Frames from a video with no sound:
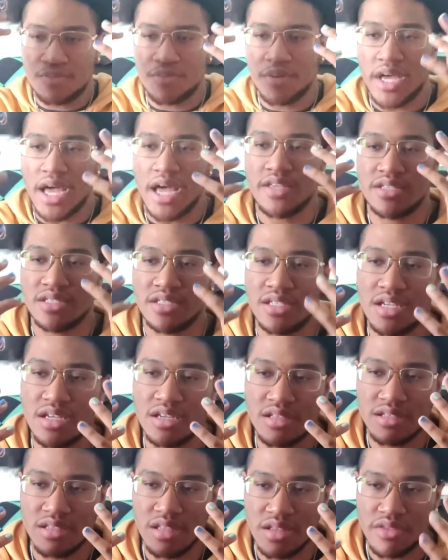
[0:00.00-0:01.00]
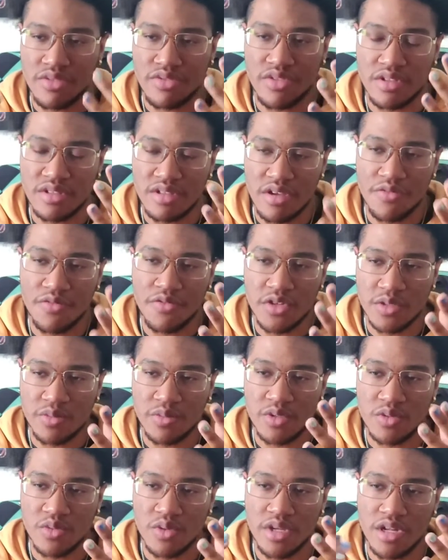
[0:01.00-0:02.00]
But I think the difference
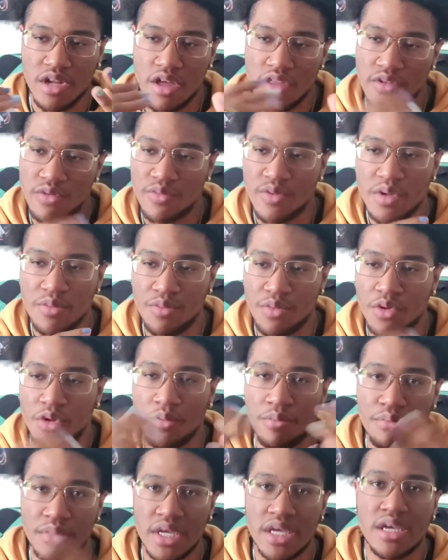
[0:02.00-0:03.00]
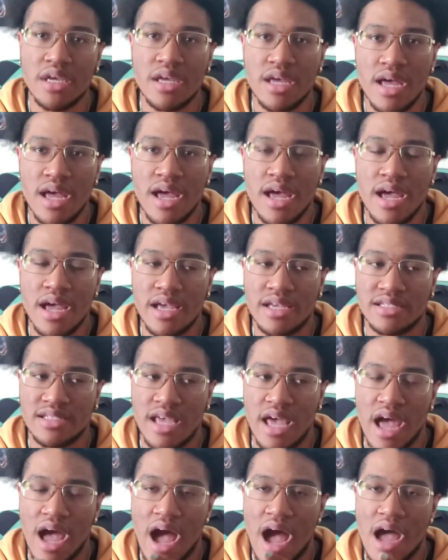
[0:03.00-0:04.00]
between other people and me is
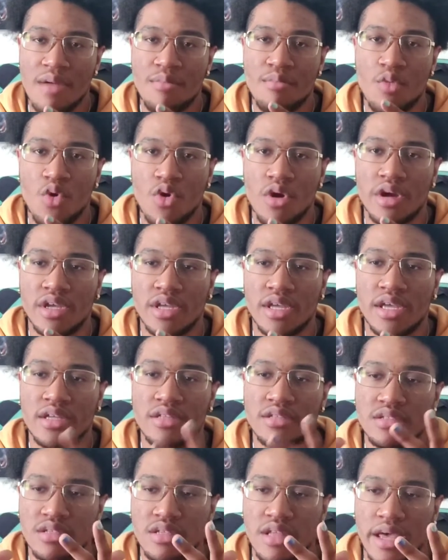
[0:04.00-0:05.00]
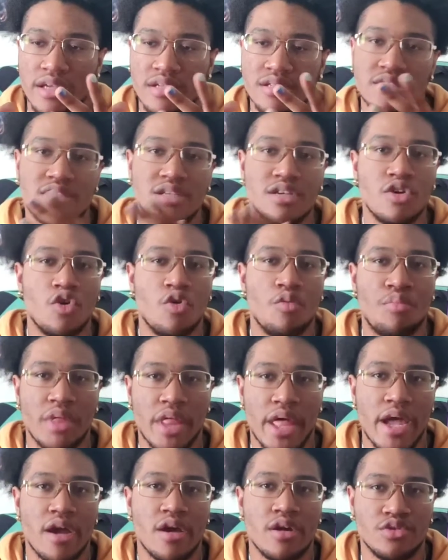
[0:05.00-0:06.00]
that I'm more akin to like single
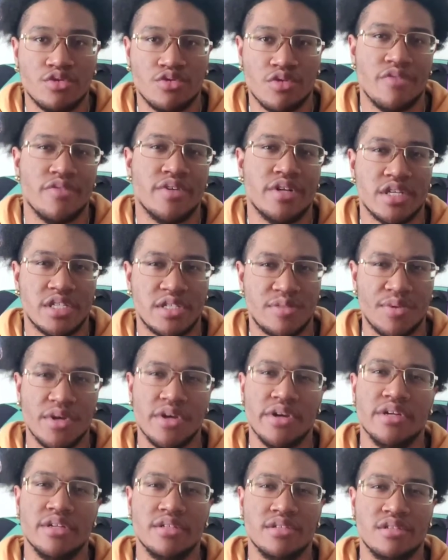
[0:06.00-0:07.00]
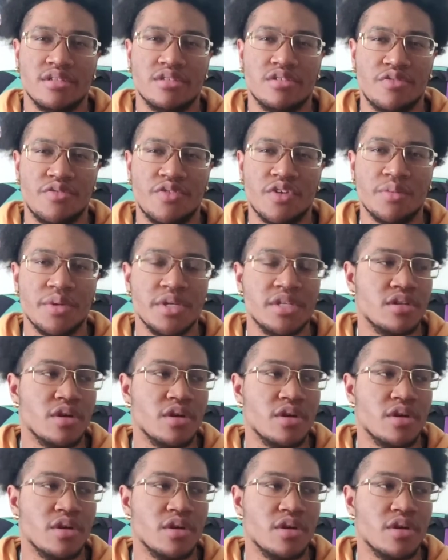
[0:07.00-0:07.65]
player driven experiences. You feel me?